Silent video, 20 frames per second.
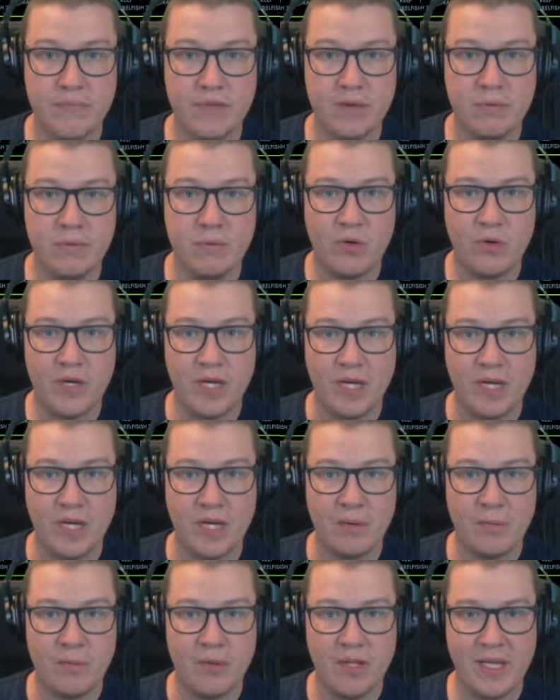
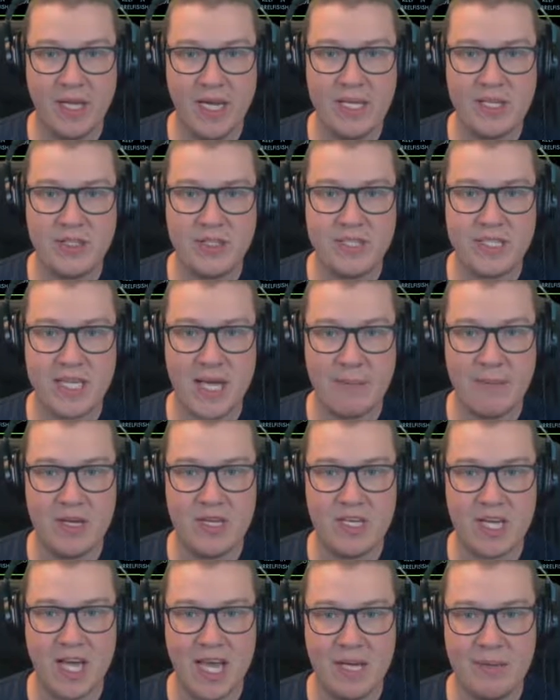Warning: will eat or
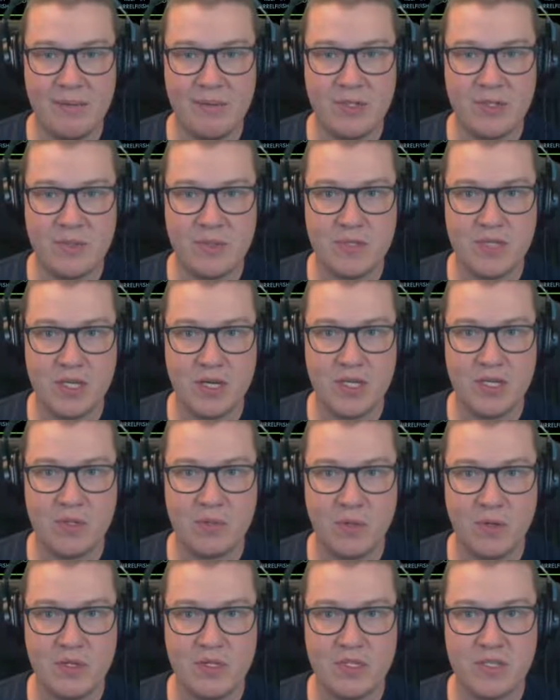damage animals with size
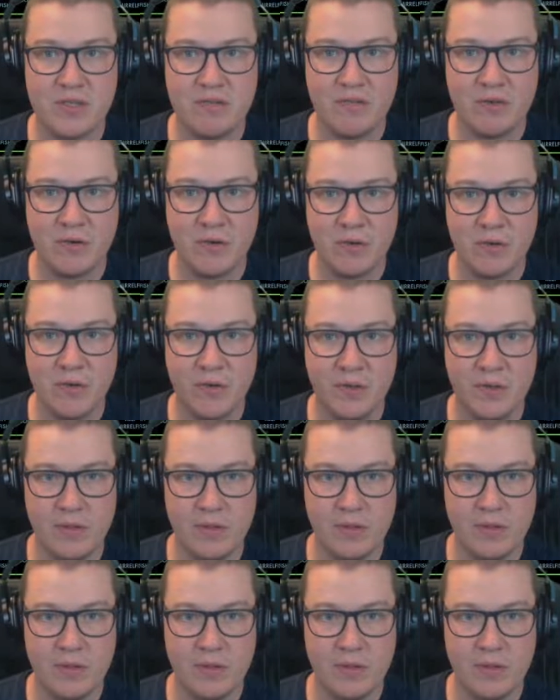1 to 4.